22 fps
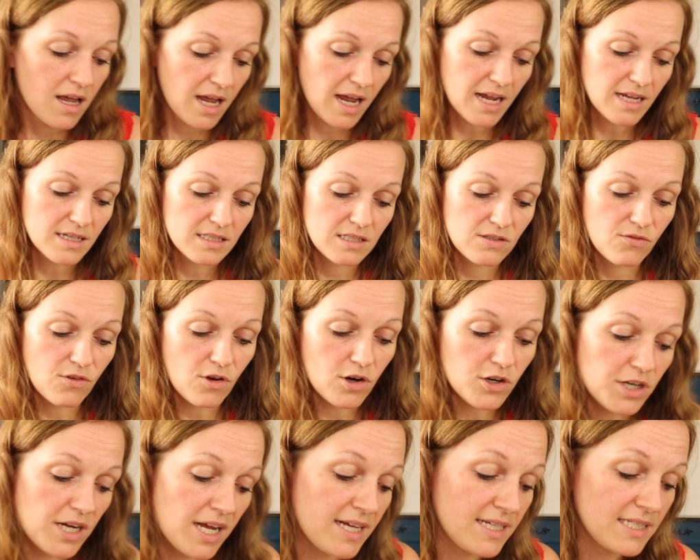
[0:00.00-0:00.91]
As
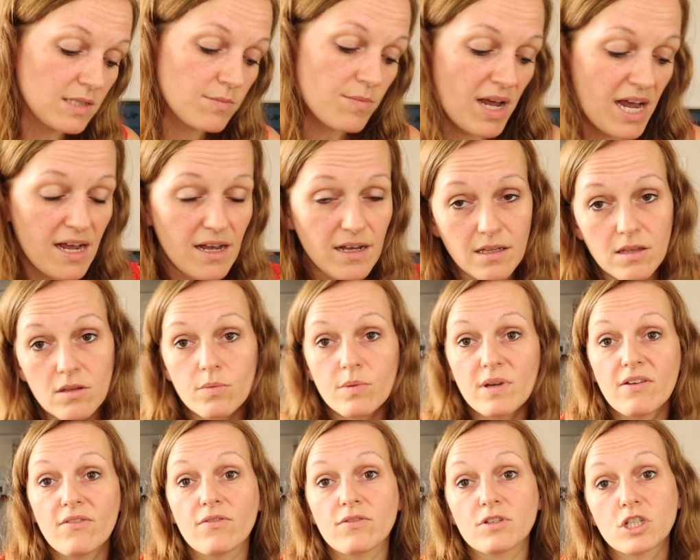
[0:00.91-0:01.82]
far as math,
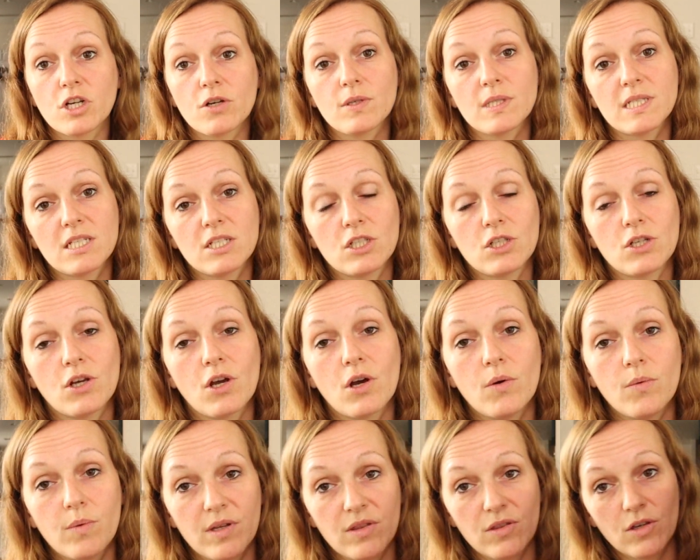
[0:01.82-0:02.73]
we've chosen to
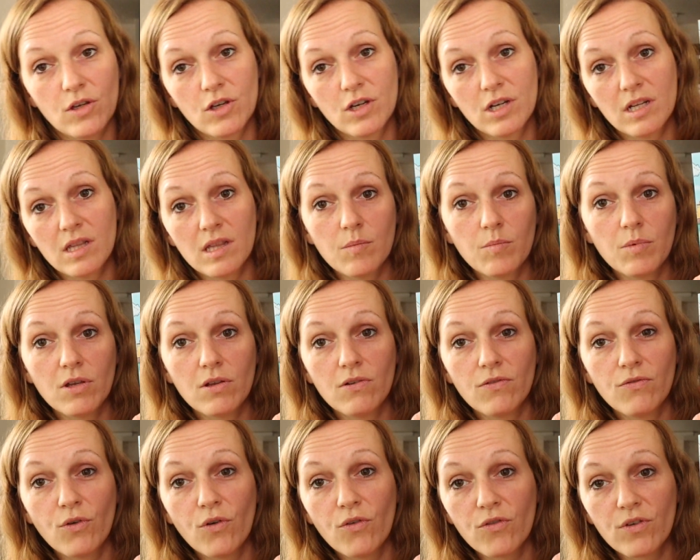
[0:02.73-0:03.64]
go with The Good and the
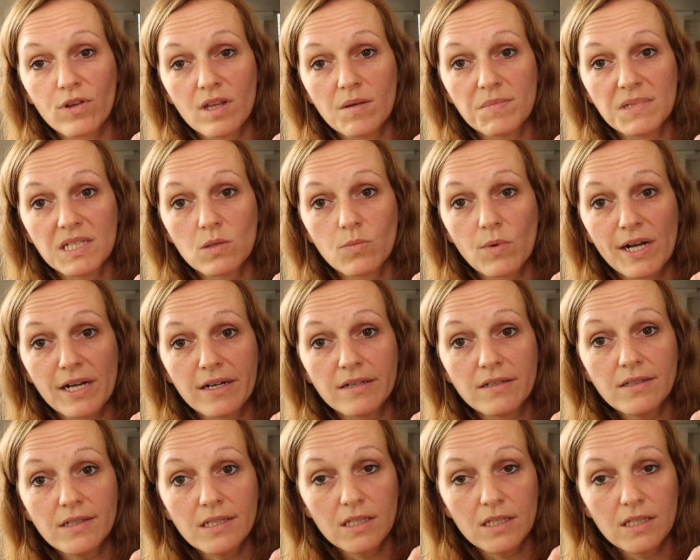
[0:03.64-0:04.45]
Beautiful for them as well.